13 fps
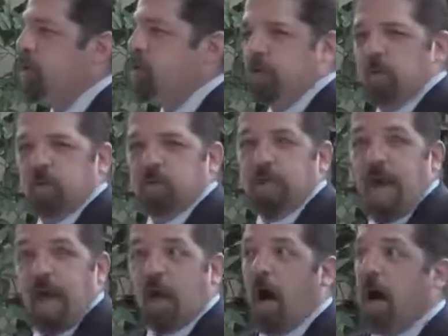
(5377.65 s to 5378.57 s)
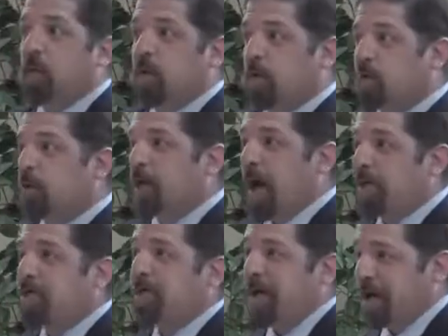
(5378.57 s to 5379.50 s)
Jews and others
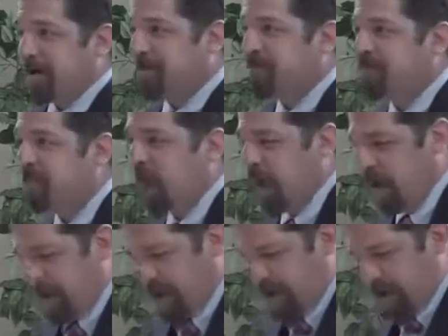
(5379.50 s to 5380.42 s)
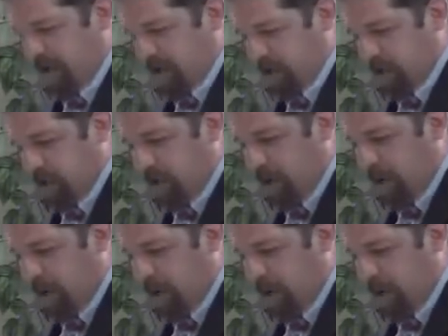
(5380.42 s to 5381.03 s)
not see it? And listen to